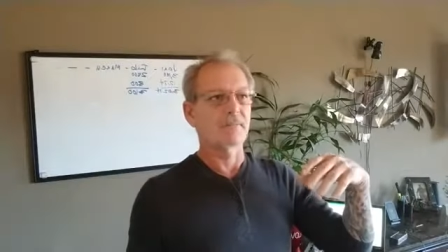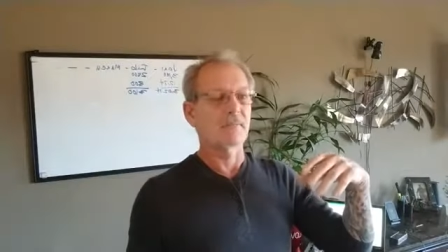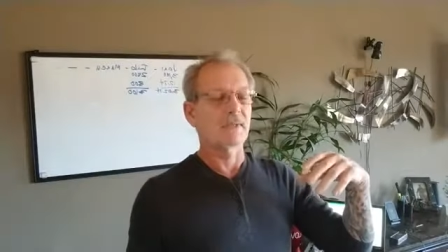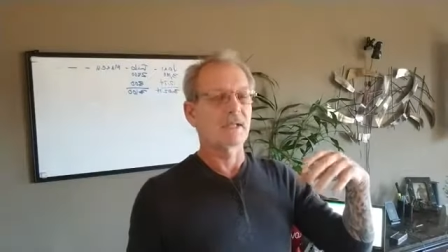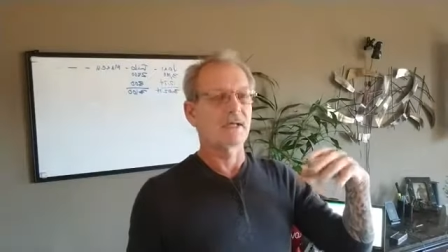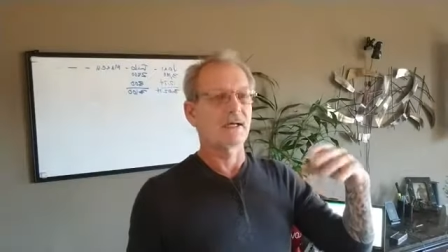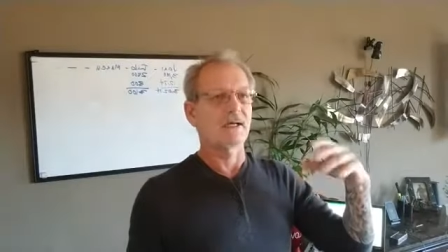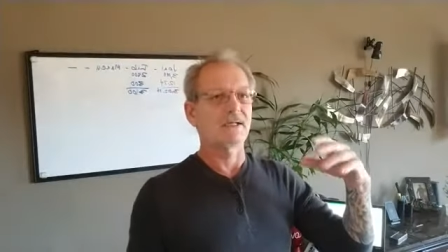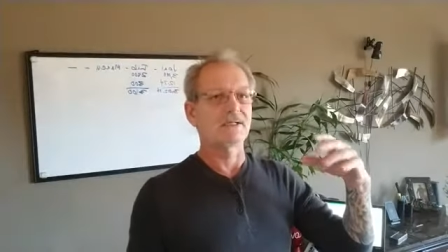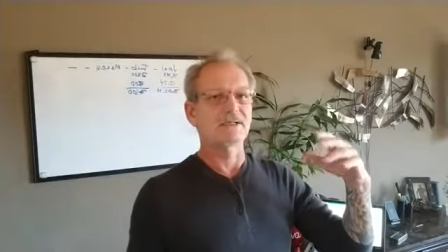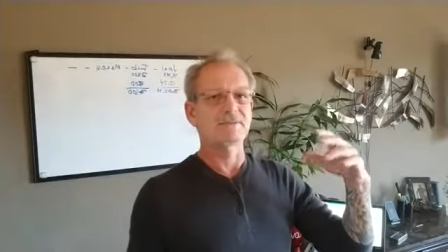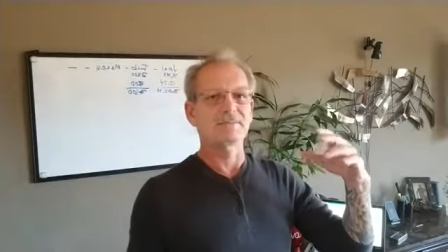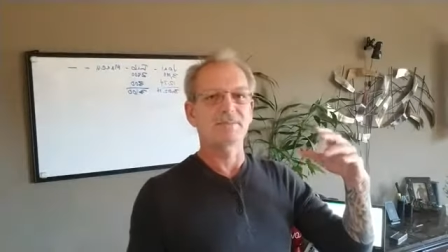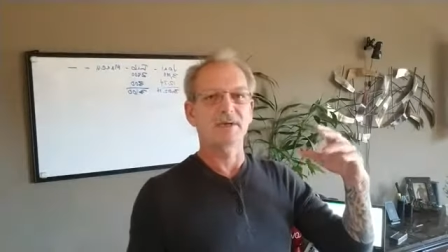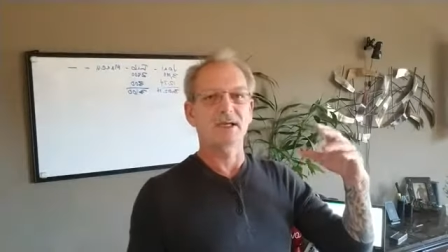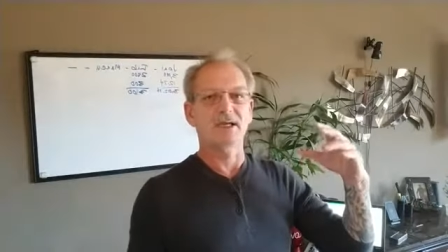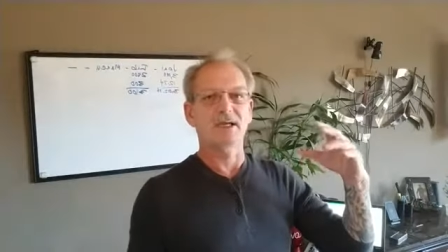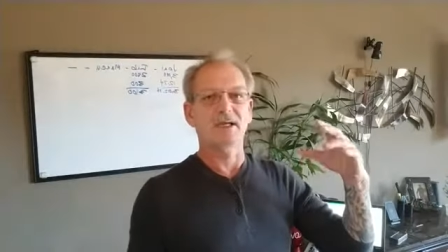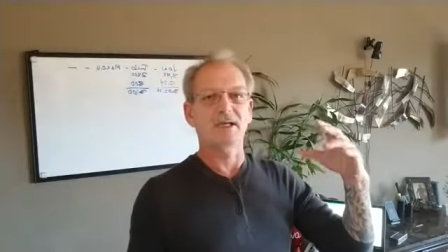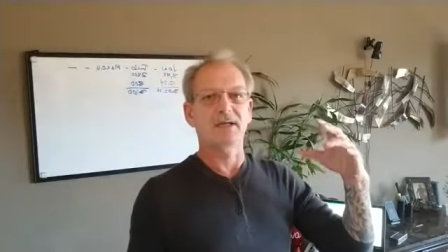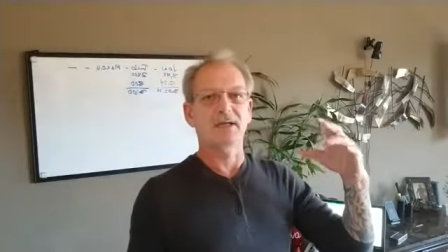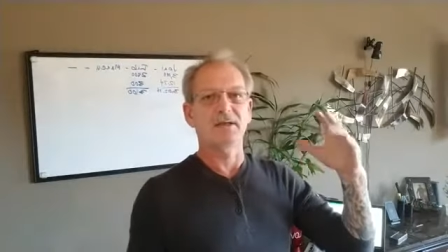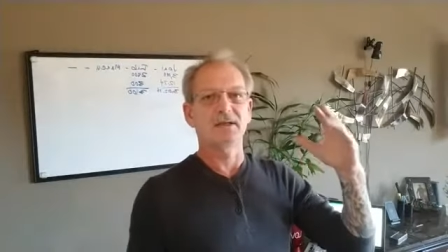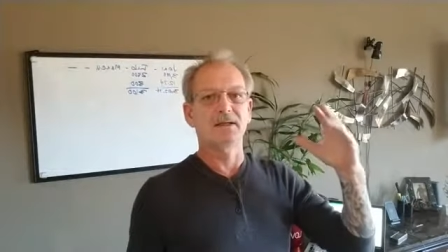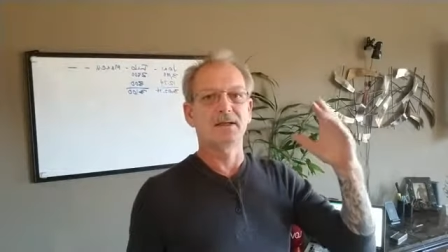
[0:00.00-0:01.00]
I
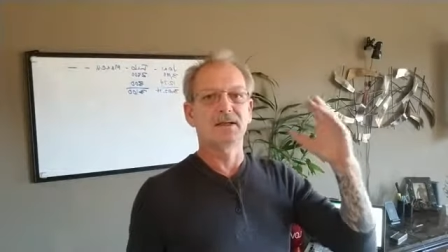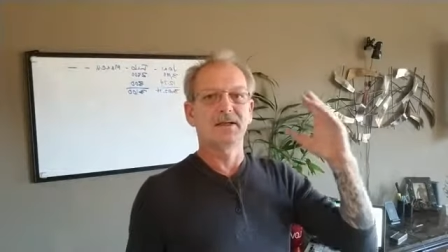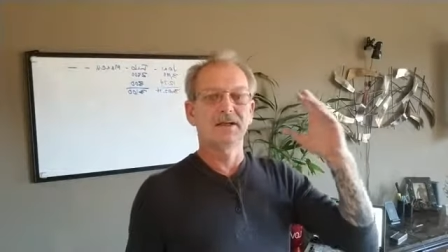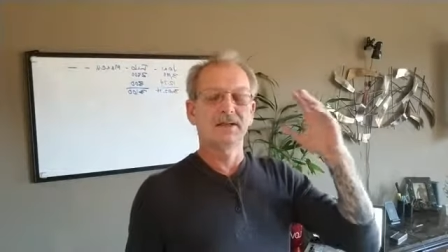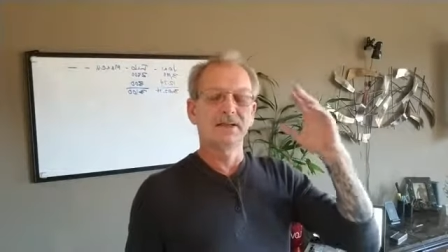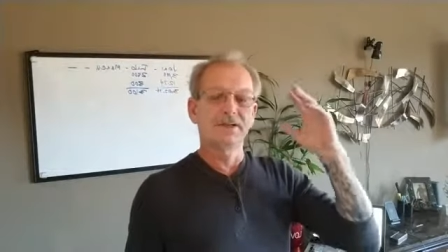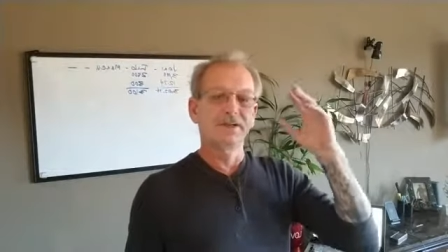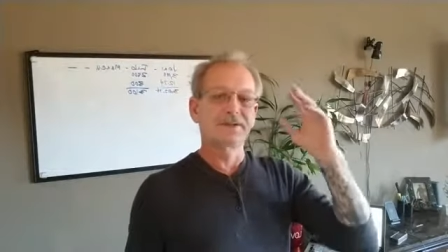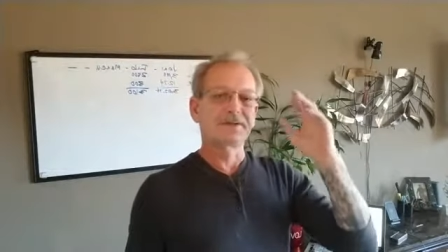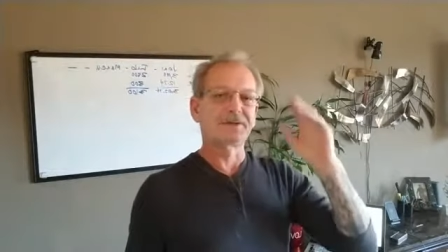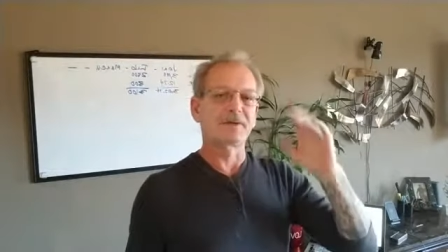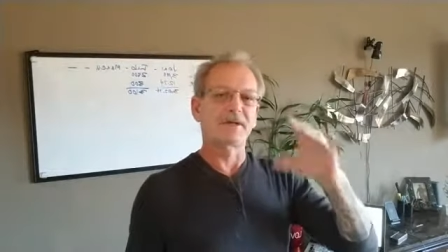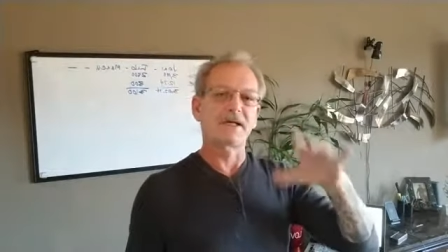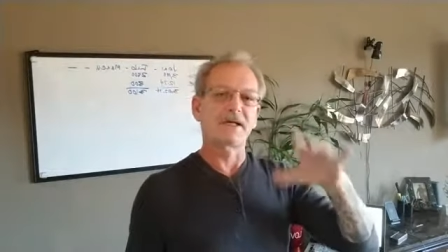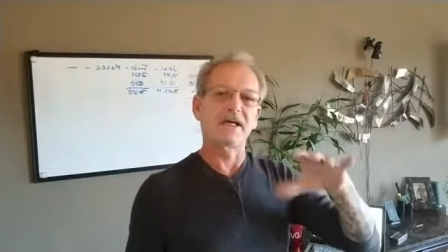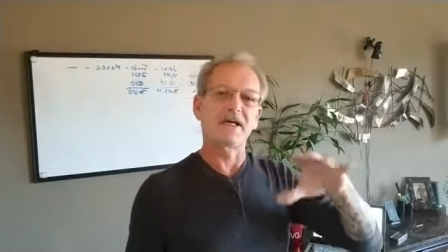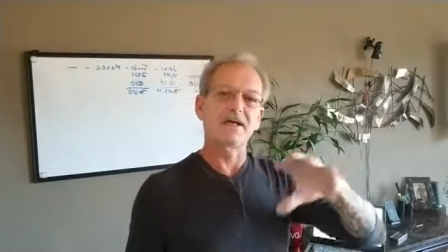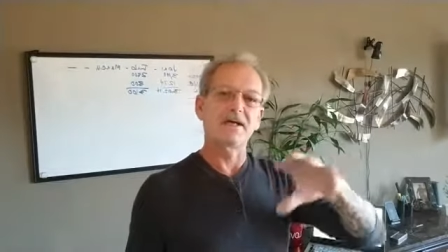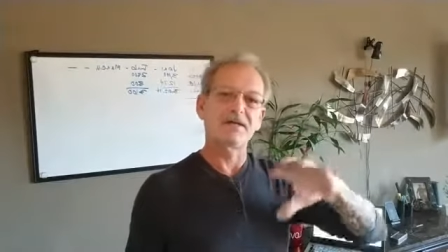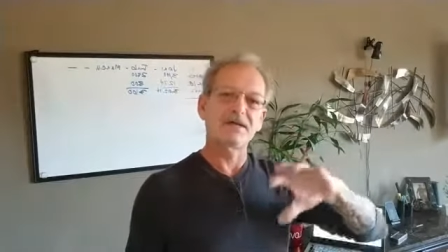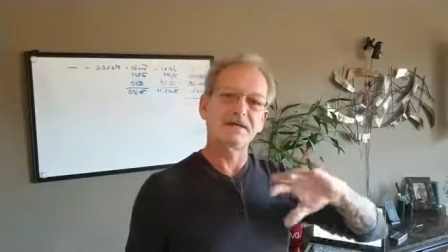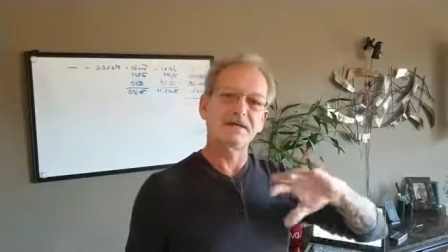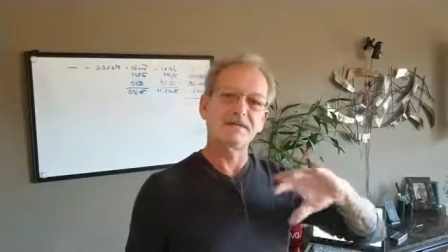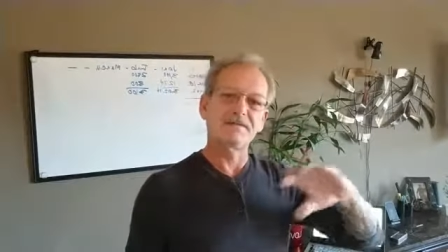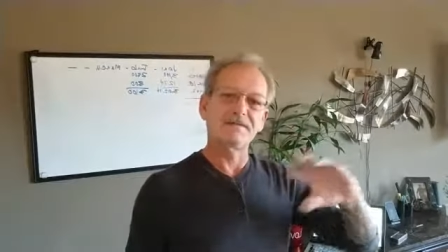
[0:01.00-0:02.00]
spent
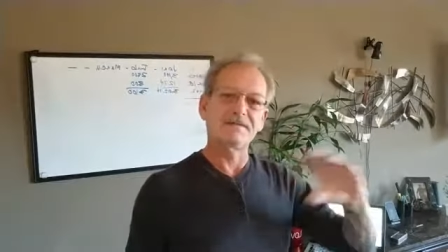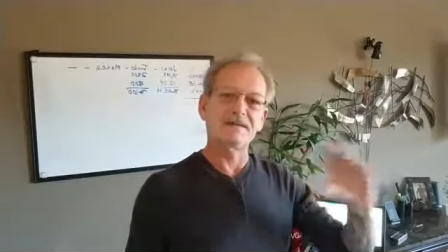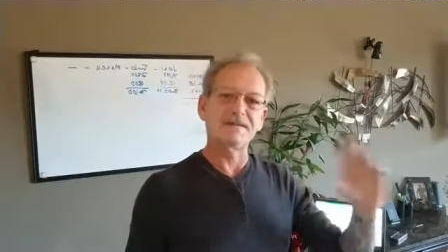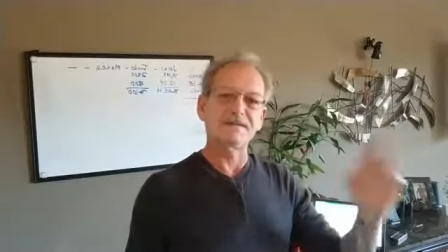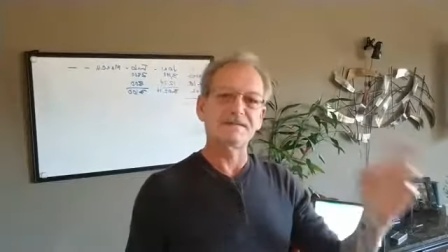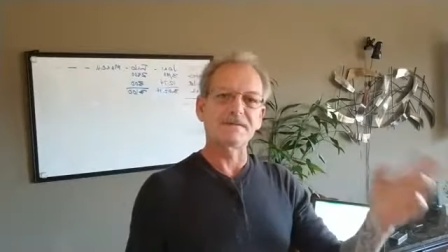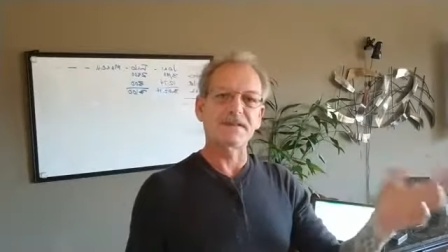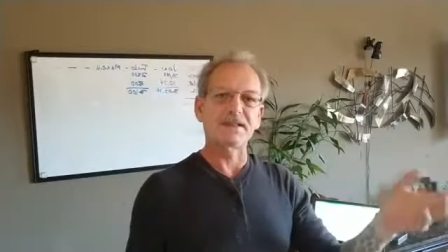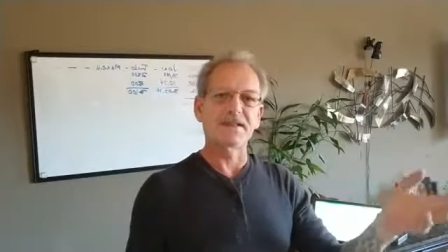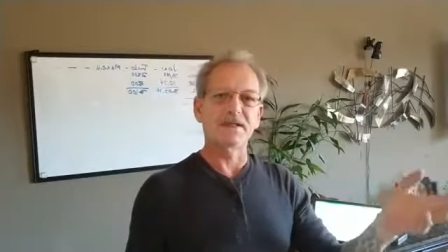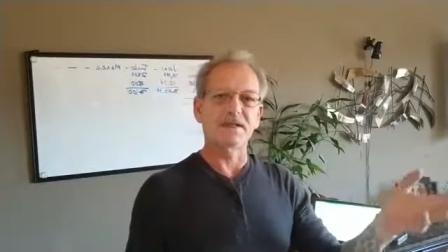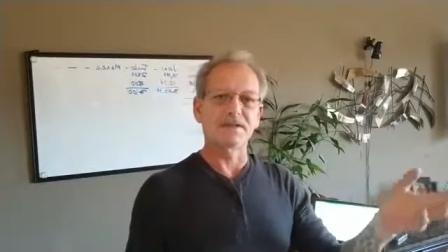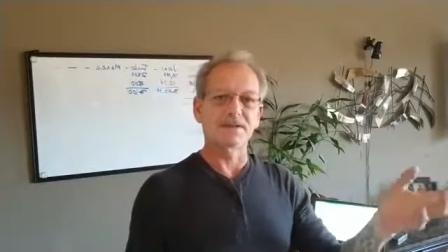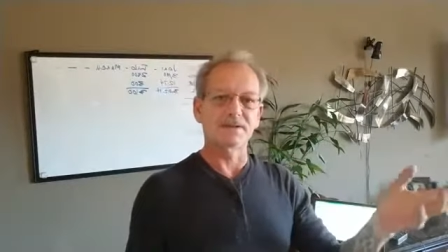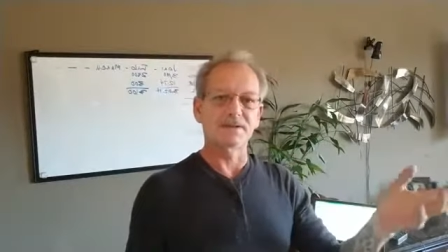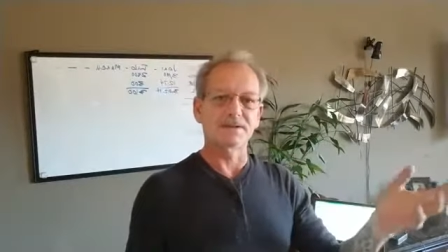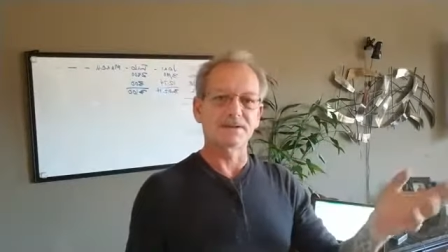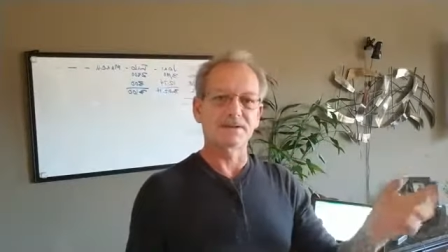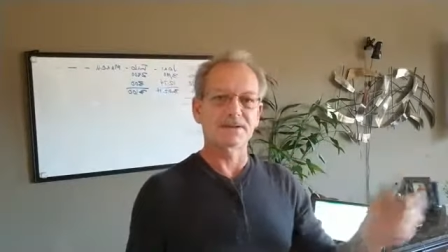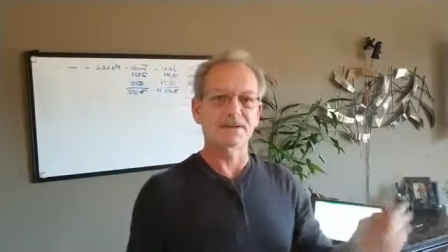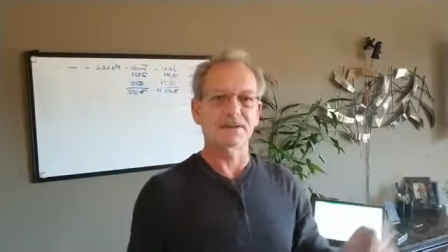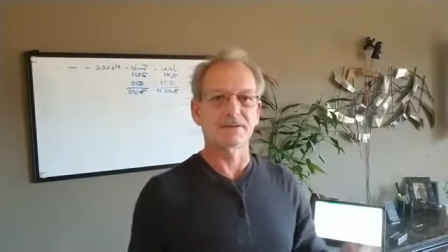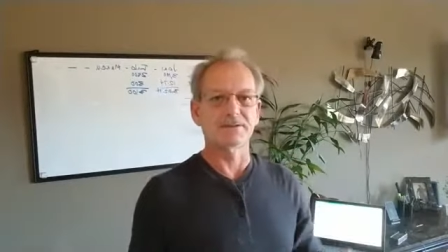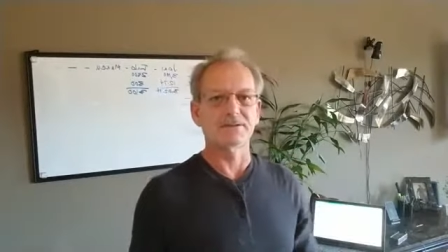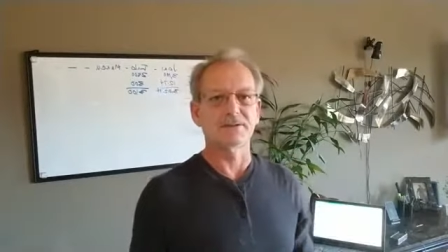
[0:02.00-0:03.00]

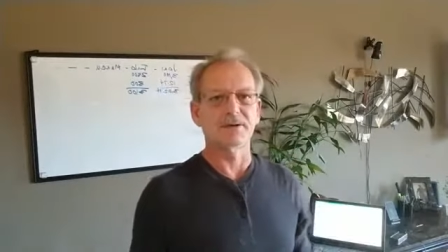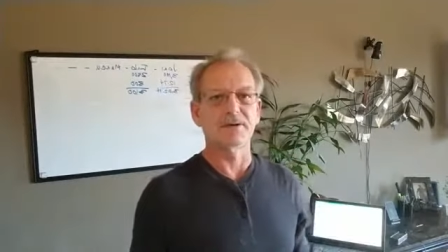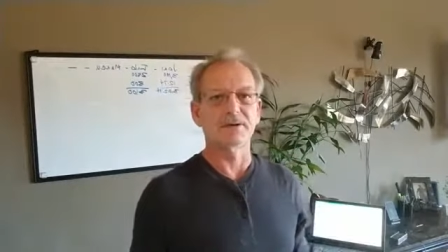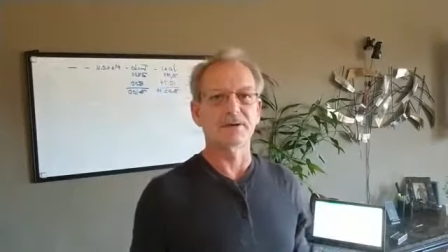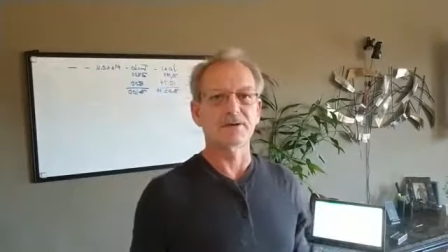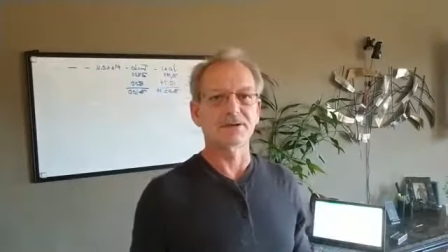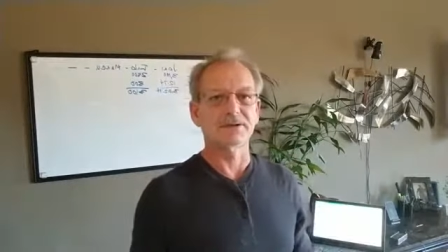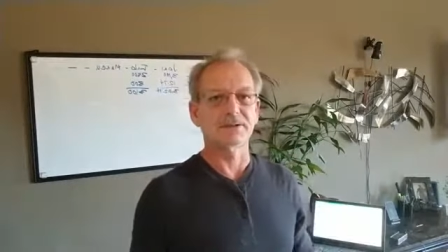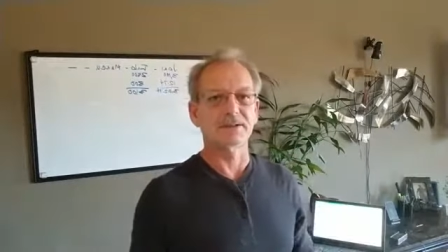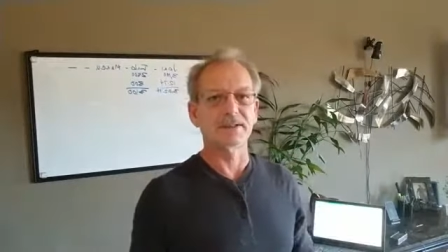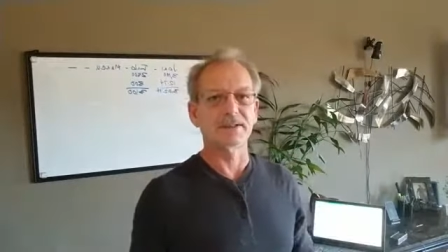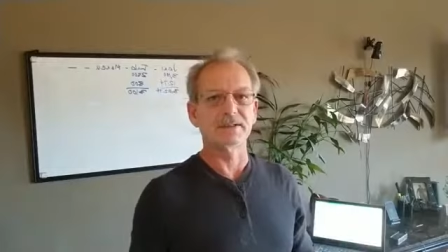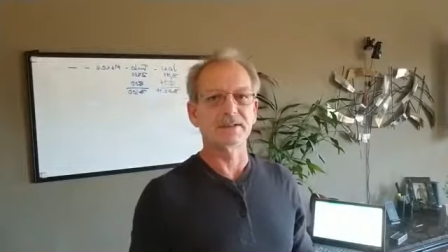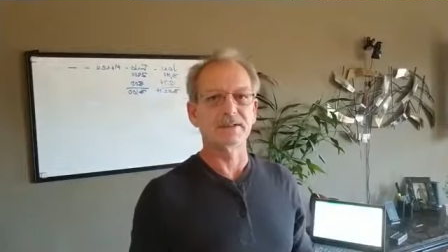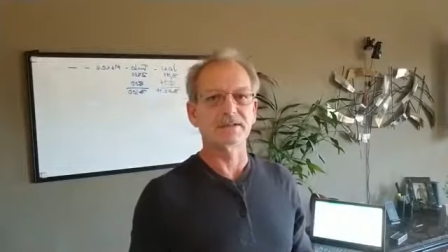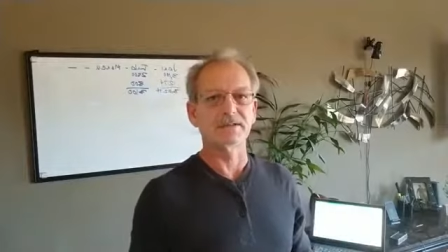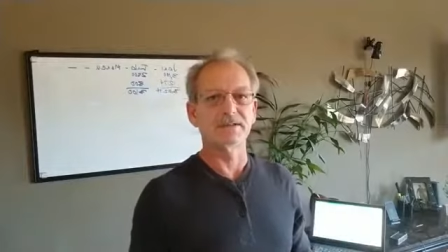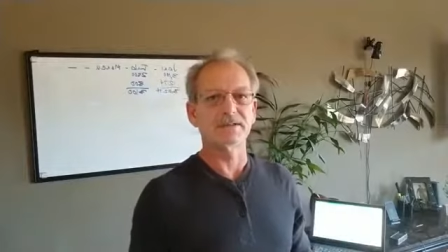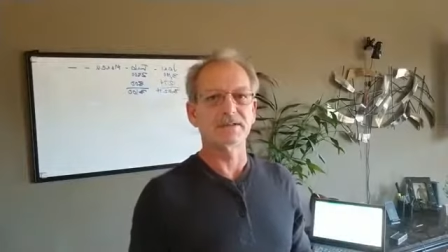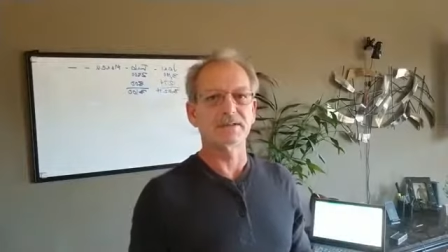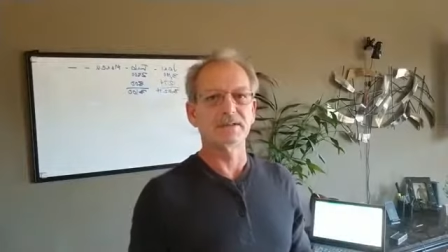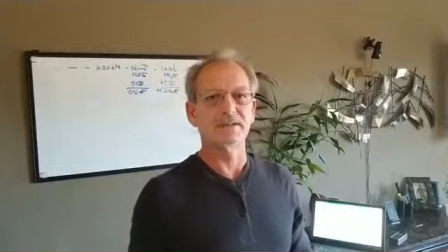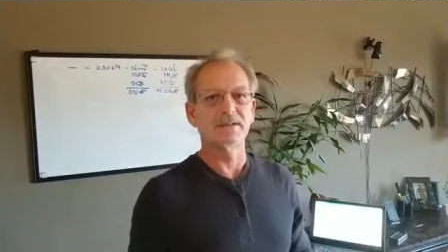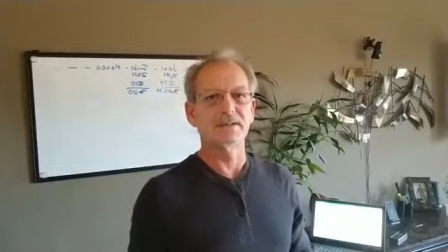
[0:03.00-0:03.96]
$350 in groceries.